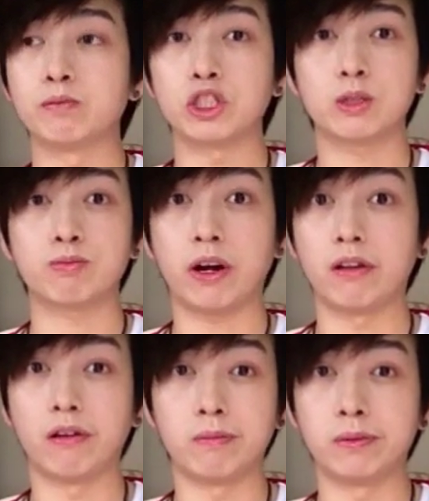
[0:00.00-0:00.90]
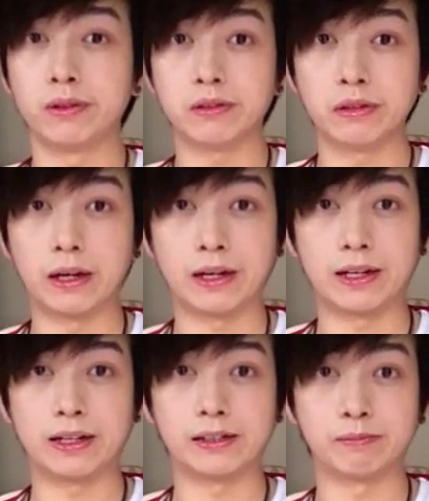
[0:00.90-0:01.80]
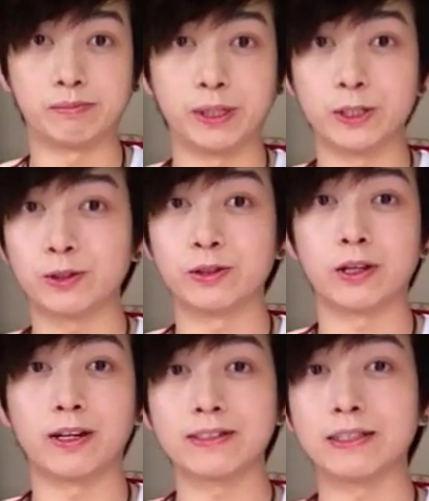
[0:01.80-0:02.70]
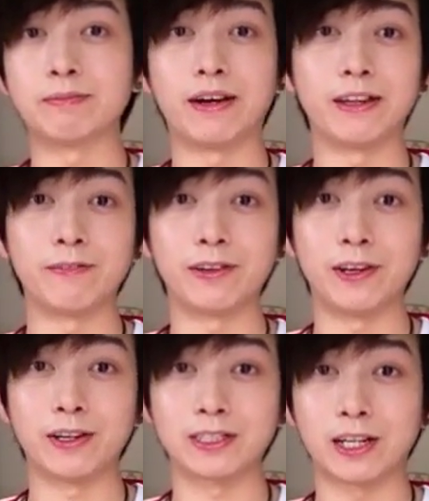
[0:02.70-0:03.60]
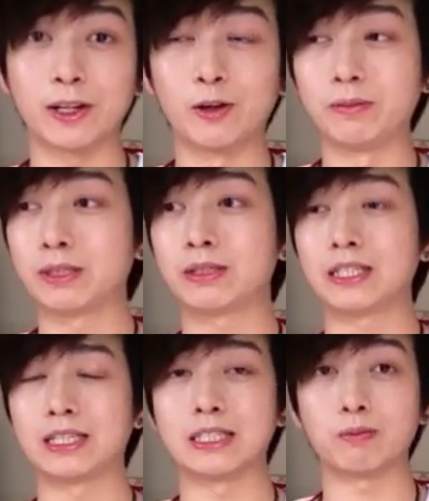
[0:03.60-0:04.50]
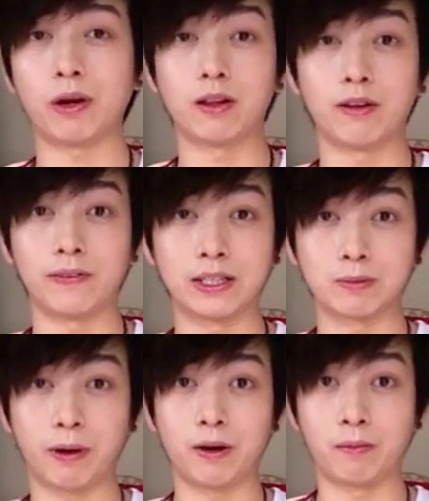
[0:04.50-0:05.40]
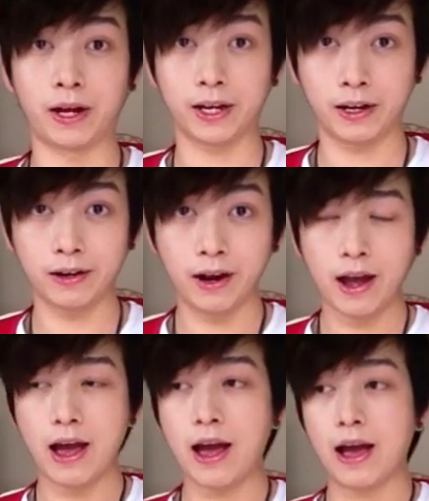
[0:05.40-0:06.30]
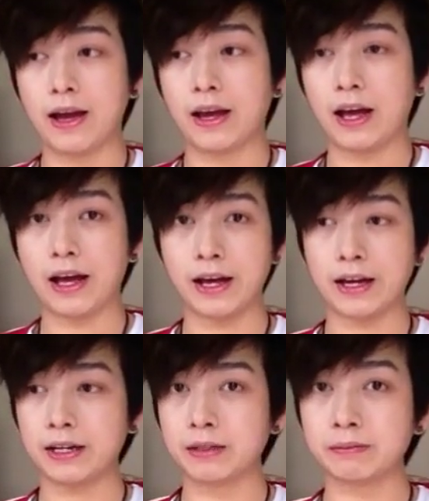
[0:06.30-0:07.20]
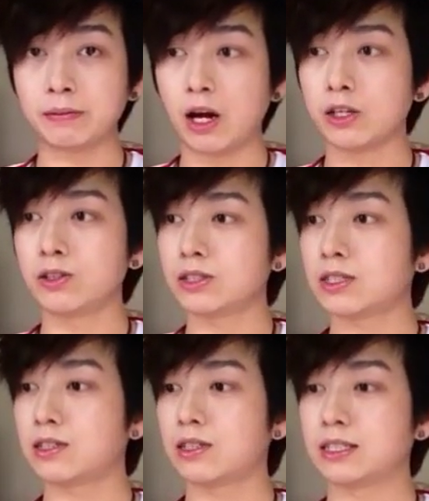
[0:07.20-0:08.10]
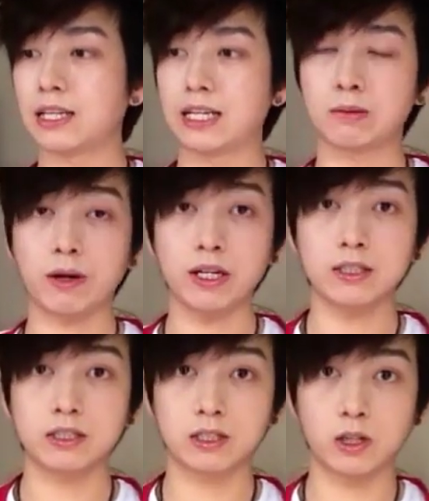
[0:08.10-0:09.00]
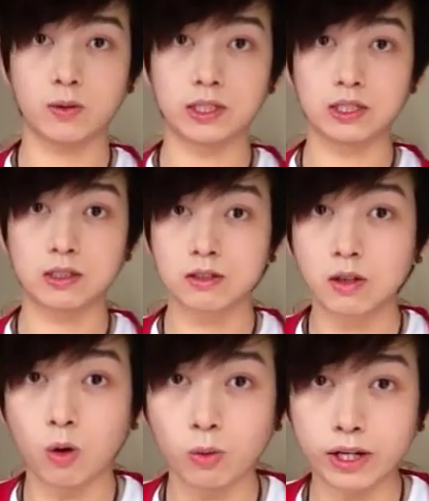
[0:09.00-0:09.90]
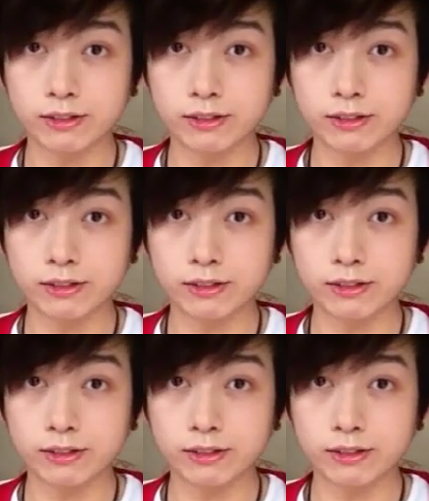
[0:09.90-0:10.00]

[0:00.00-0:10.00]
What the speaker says: just spray a lot more. I'm pretty sure you guys see in my other videos I always tend to spray a lot of hairspray in my hair. I use this hairspray, so it's Gold.